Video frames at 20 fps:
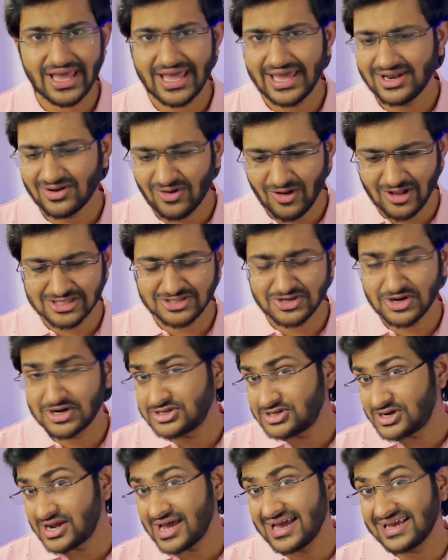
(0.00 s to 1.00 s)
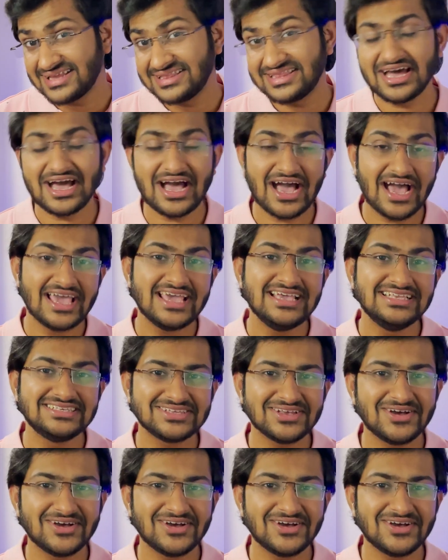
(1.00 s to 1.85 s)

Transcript: and also attract the eyes